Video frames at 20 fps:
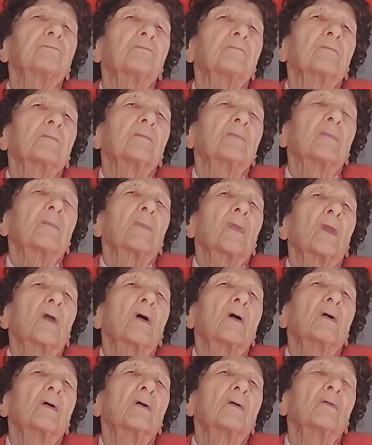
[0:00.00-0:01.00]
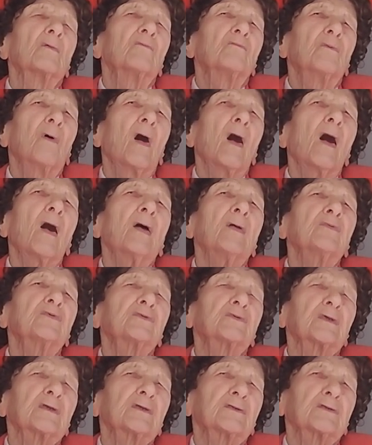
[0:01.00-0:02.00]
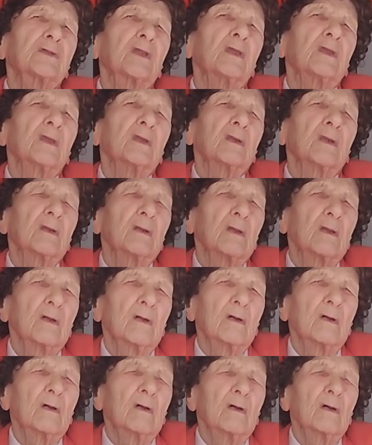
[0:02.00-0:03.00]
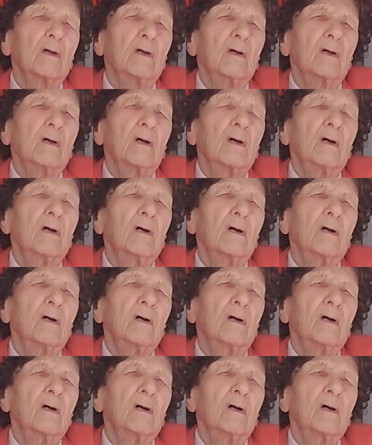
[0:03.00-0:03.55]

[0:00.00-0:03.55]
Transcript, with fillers: Oh yeah, Five sixteen. right, yeah.